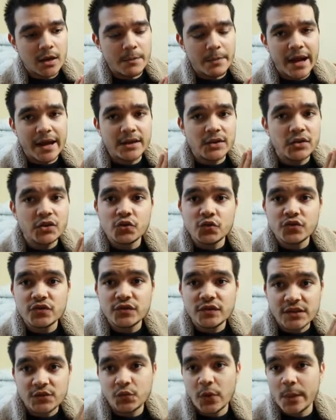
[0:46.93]
I used
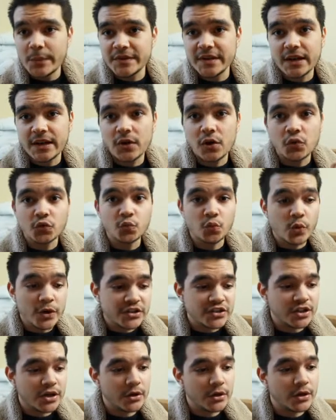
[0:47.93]
this website called
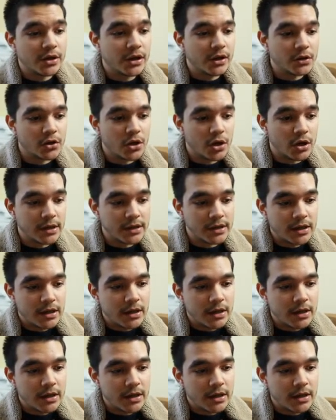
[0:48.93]
Wiktionary a lot.